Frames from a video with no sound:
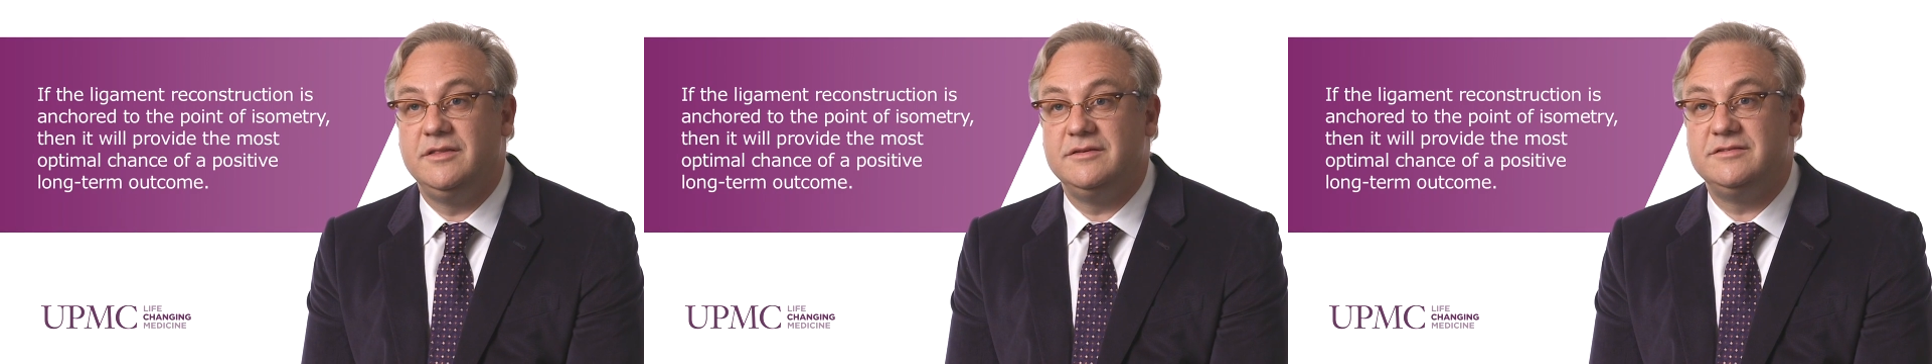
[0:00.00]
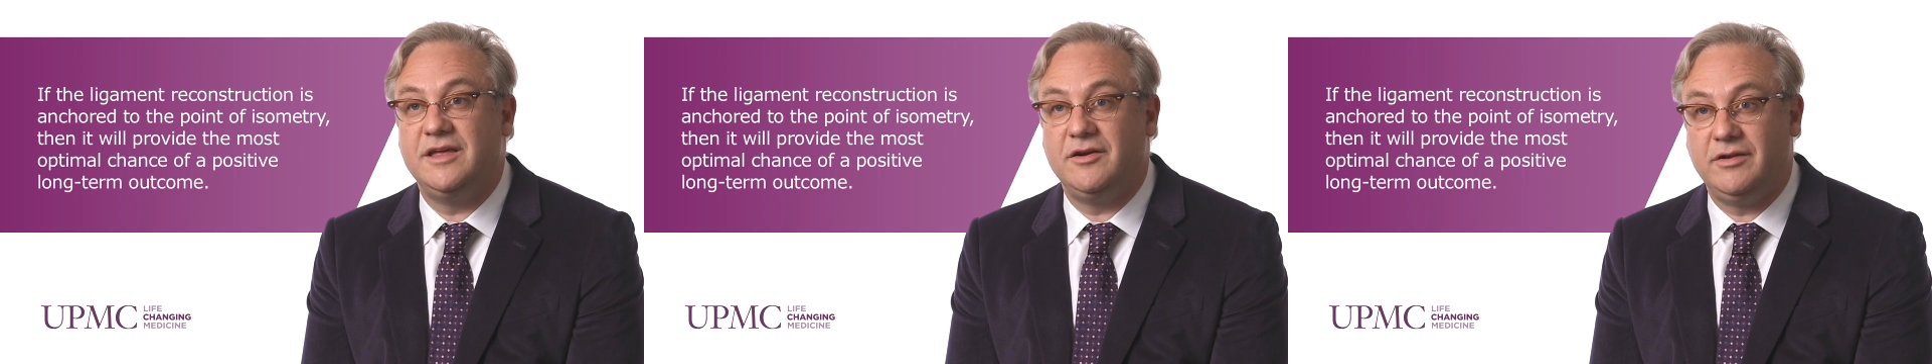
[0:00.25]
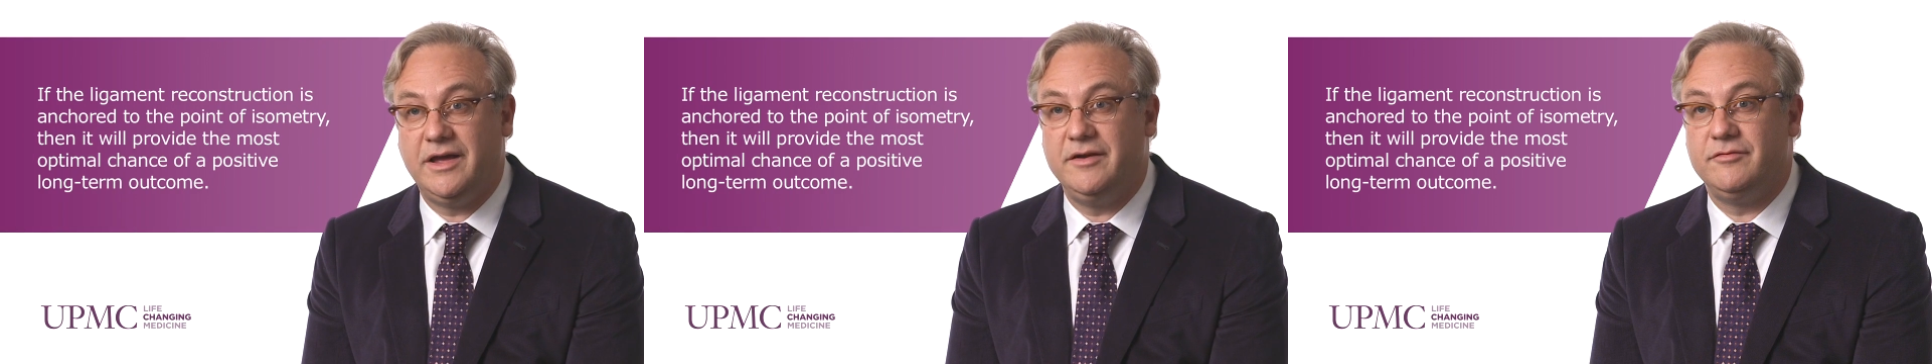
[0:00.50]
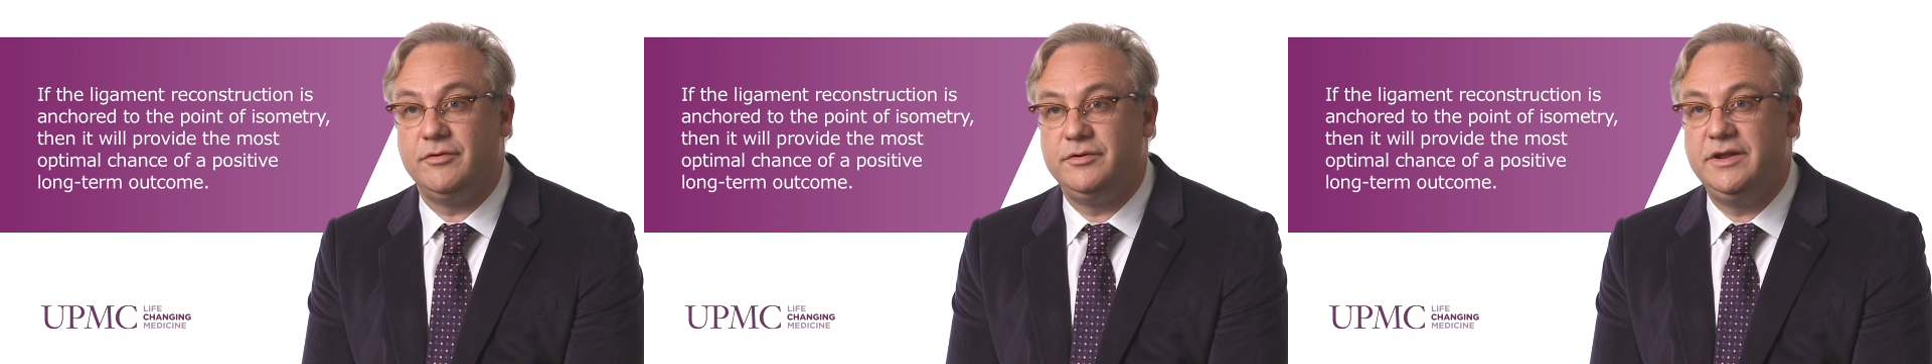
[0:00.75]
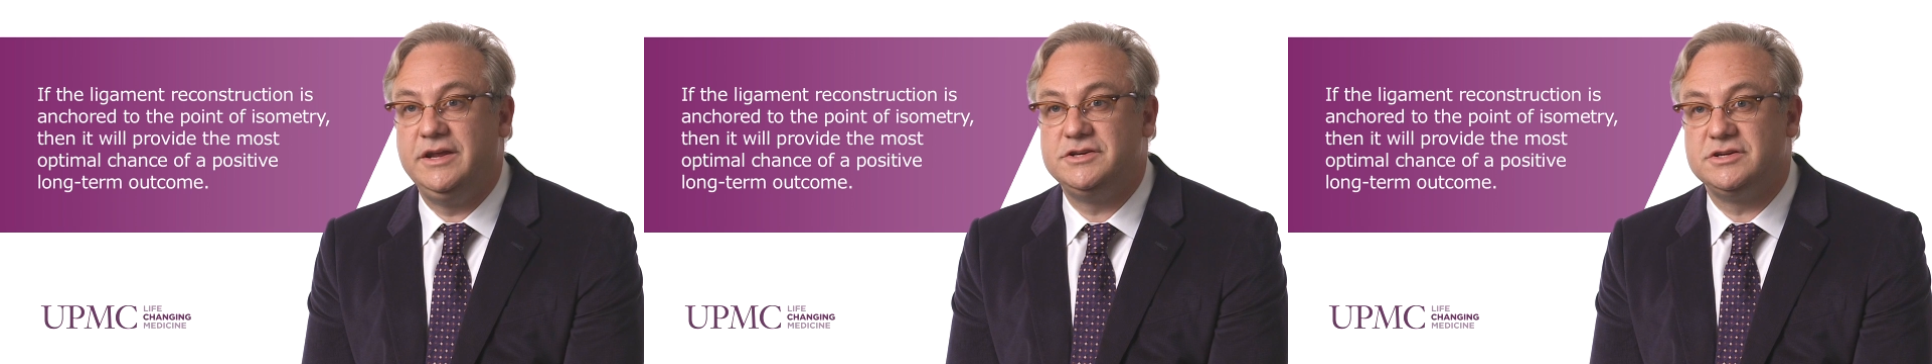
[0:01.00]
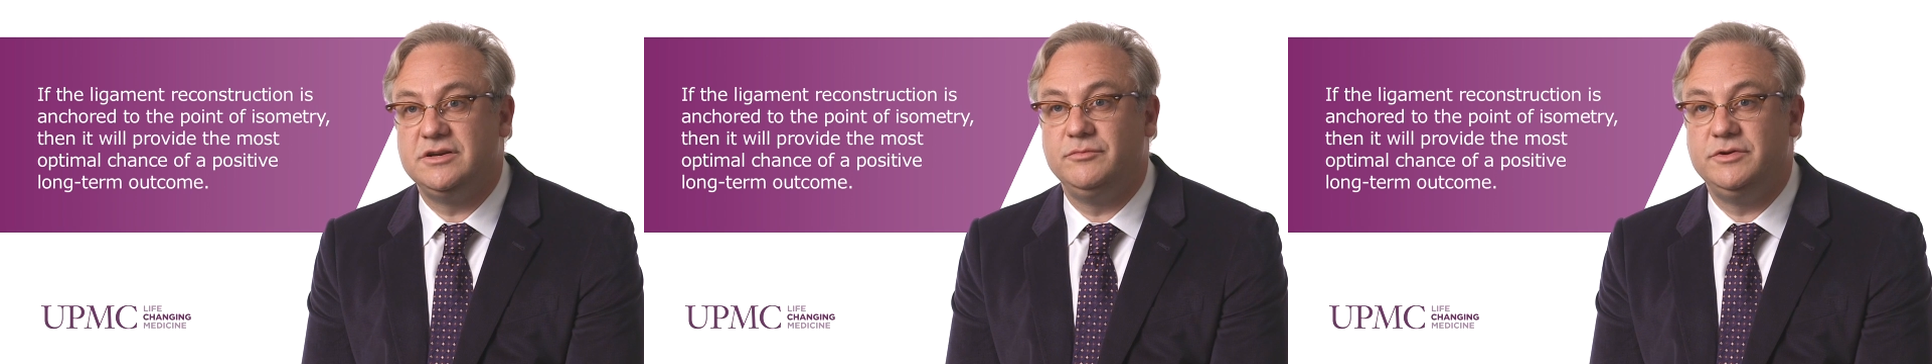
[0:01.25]
the center line of
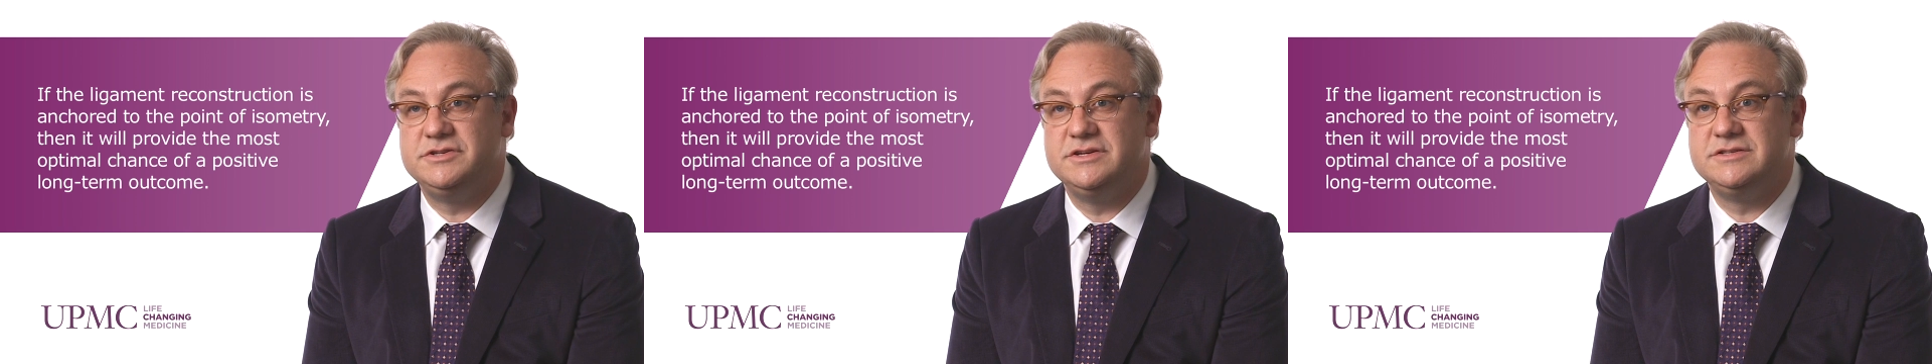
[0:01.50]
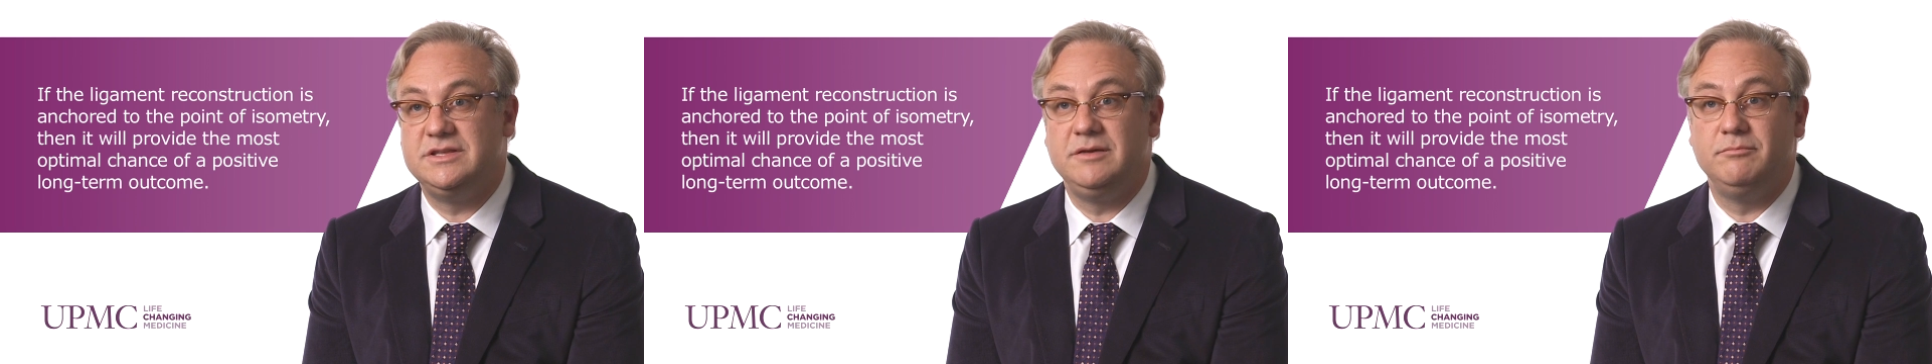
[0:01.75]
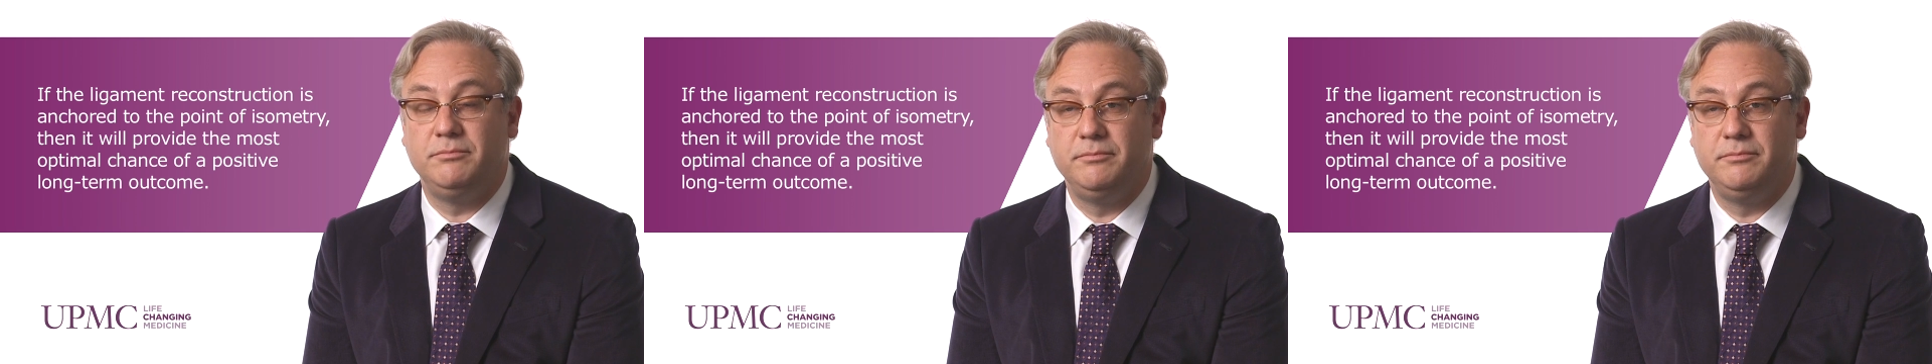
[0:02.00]
rotation, which is the